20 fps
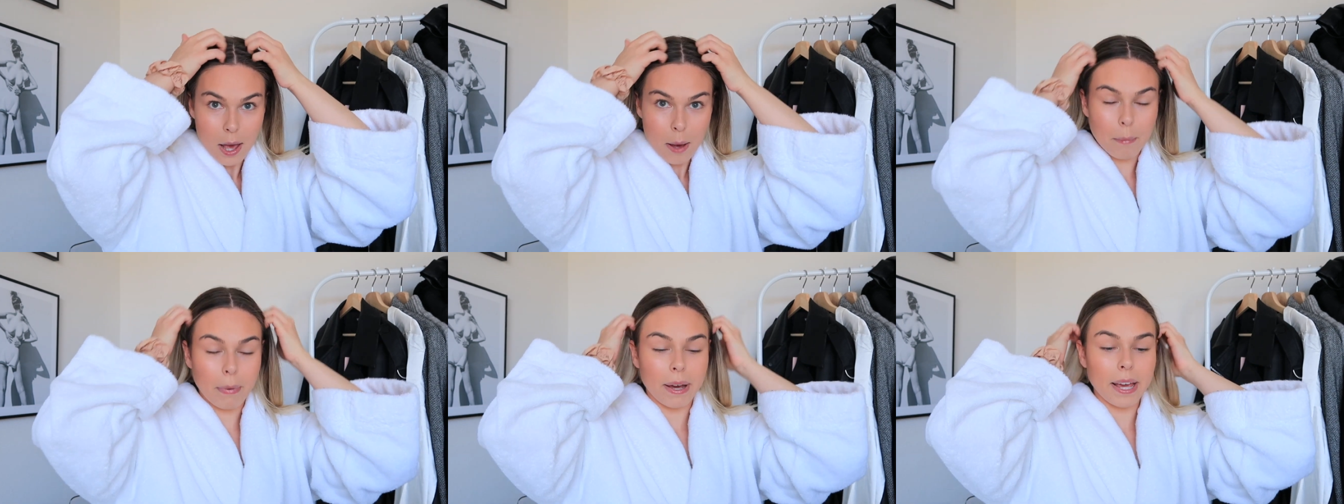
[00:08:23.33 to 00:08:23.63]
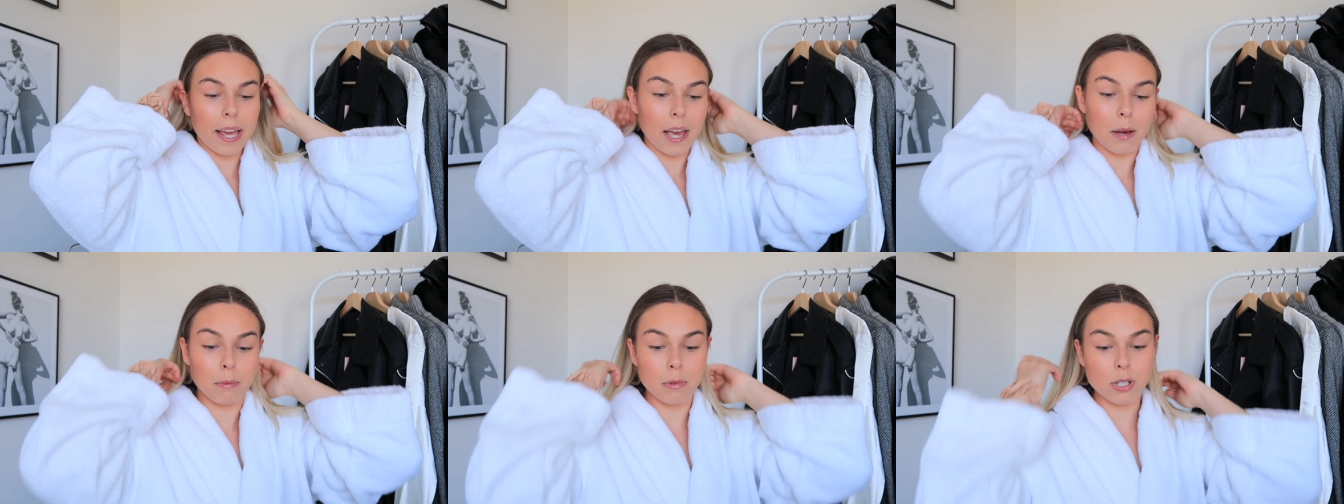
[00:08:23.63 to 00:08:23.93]
my
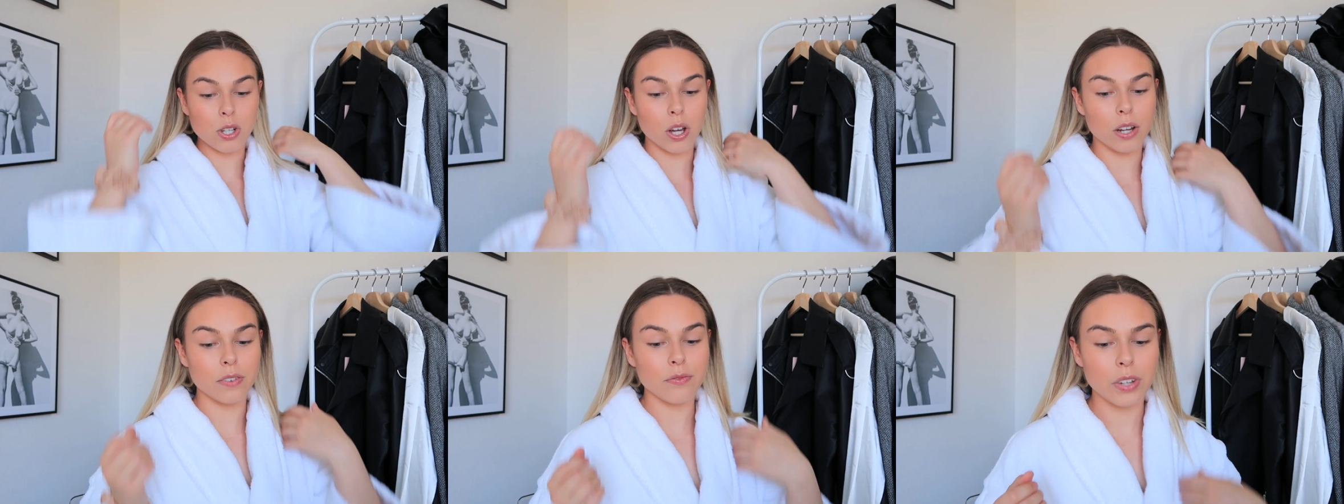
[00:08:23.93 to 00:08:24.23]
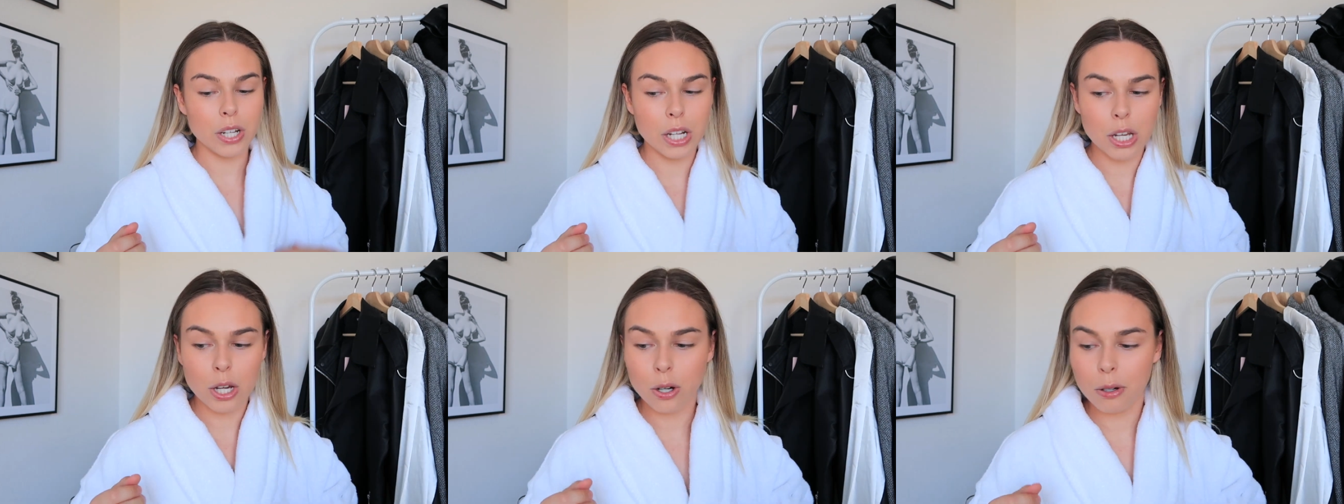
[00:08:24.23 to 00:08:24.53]
Amazon
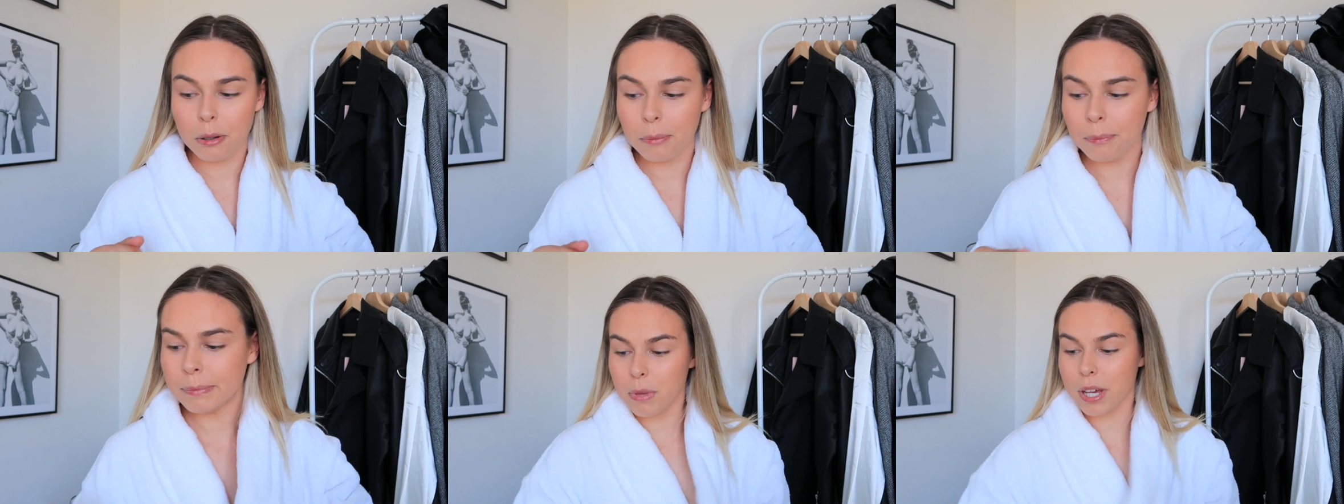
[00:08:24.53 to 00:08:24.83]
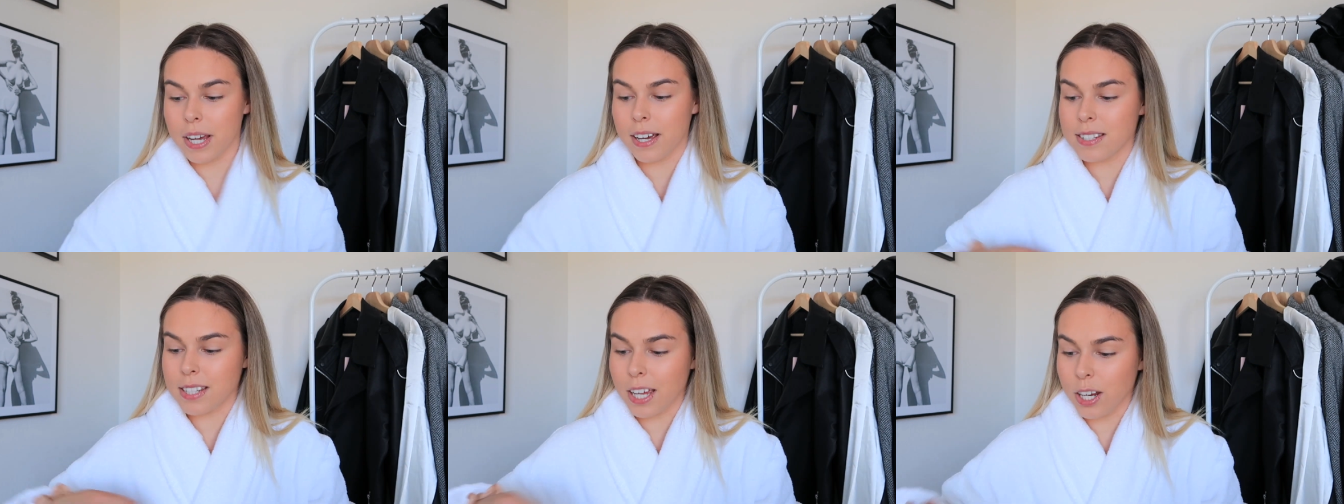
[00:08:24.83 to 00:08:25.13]
video
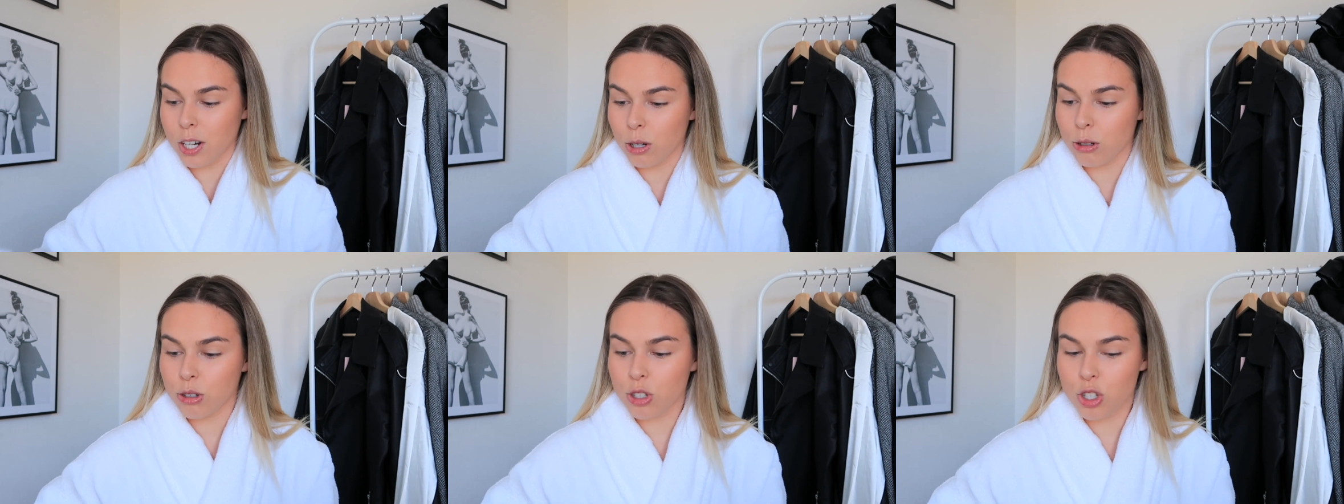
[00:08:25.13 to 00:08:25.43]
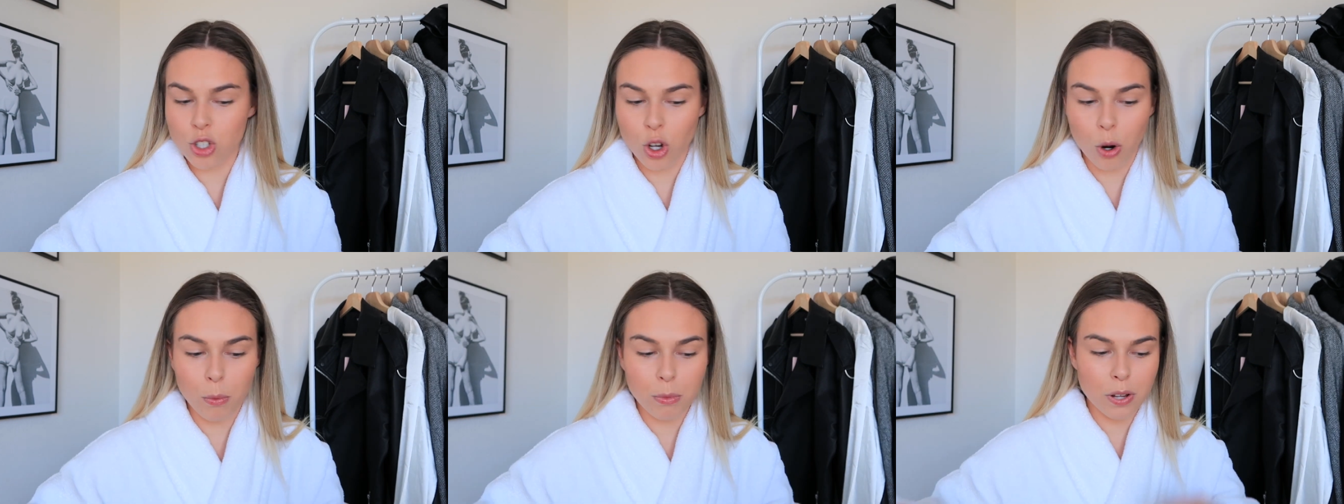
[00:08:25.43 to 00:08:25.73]
because I know
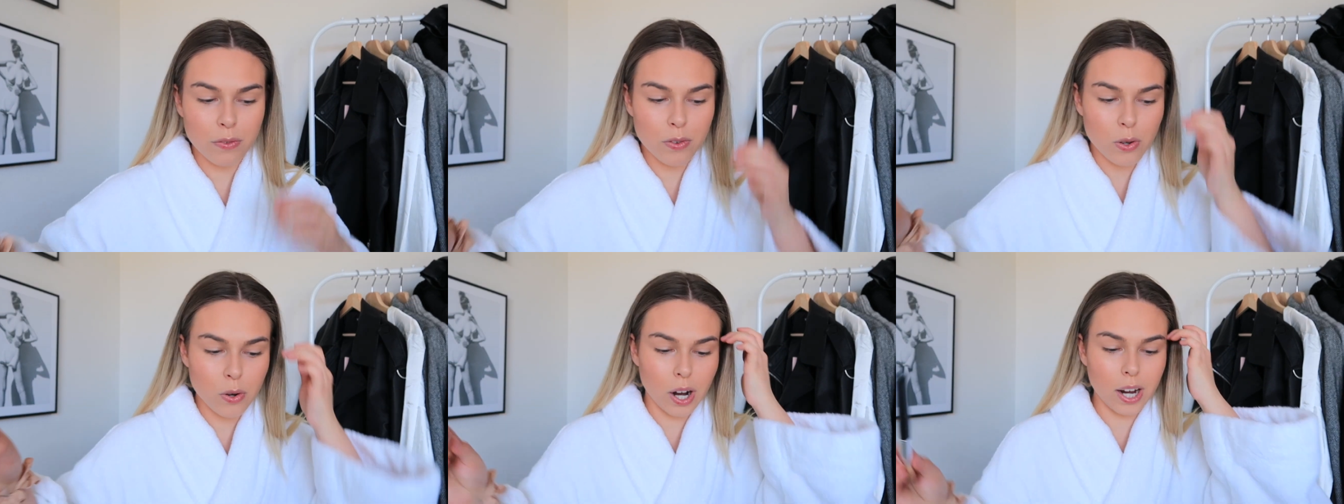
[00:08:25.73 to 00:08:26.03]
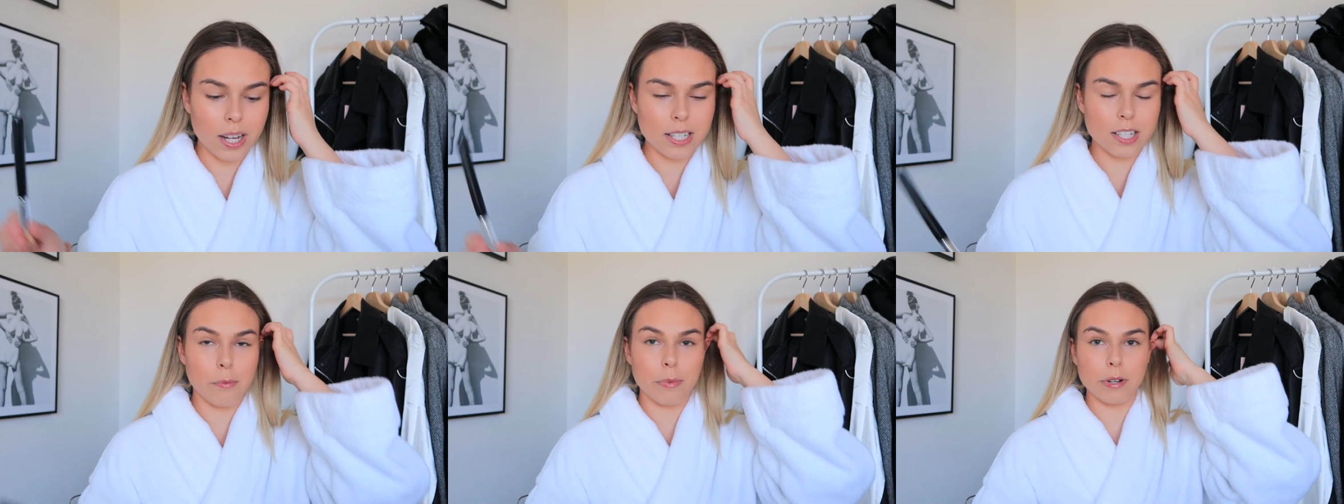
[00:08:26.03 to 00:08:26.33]
so many of you
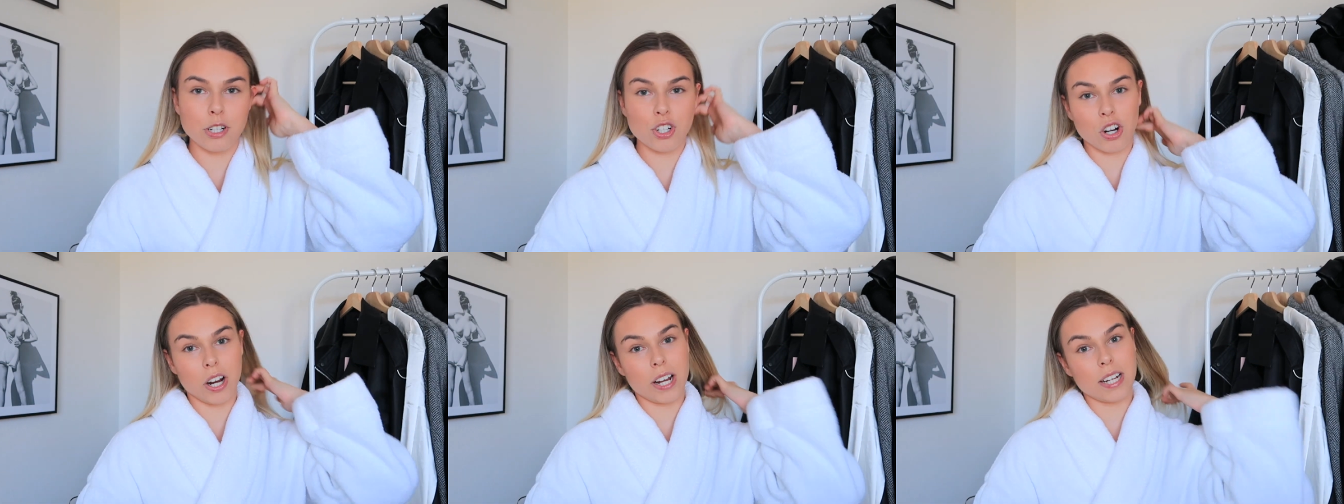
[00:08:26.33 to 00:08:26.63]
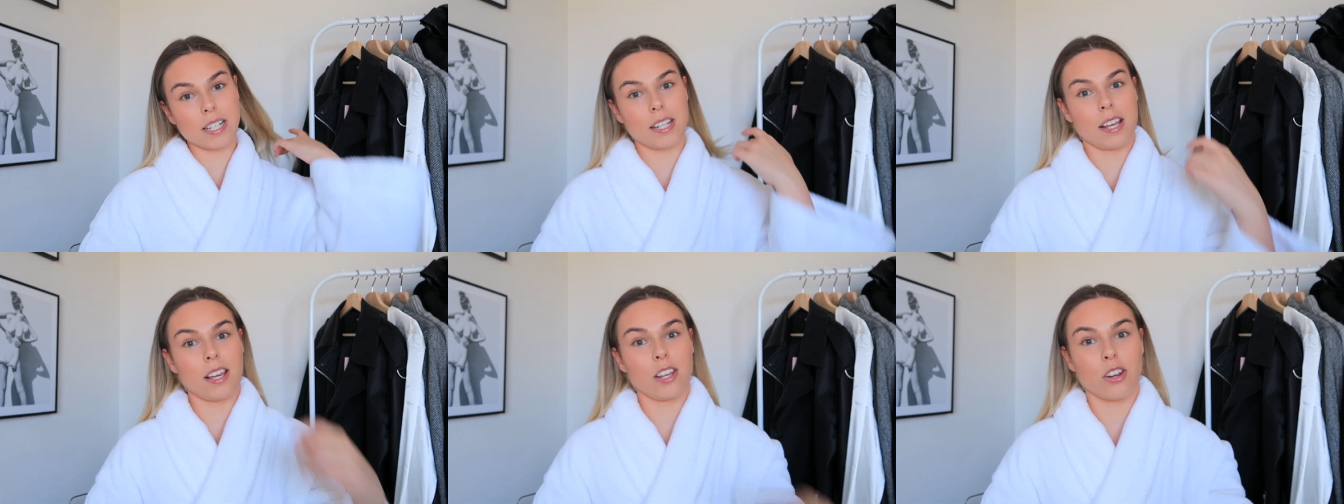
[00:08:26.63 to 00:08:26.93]
guys have been
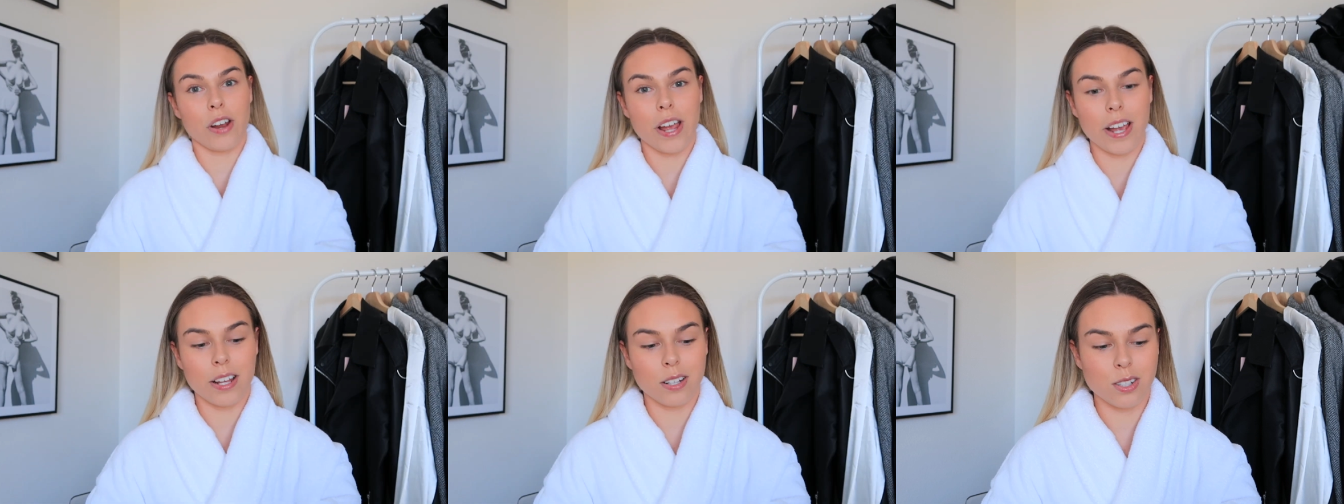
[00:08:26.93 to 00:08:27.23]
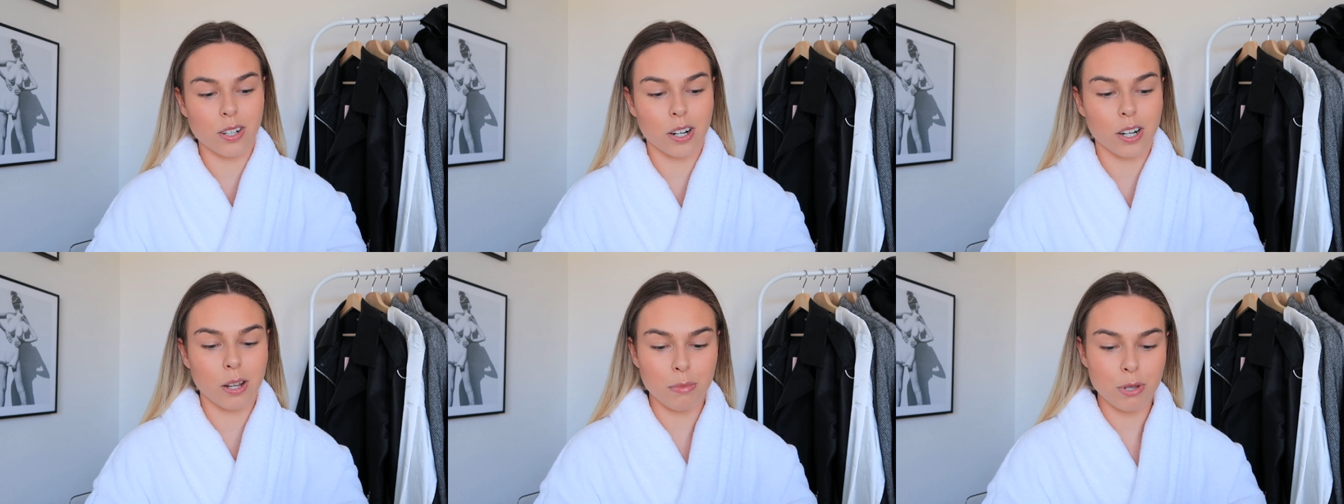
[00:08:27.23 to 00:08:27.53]
trying to get your hands on it,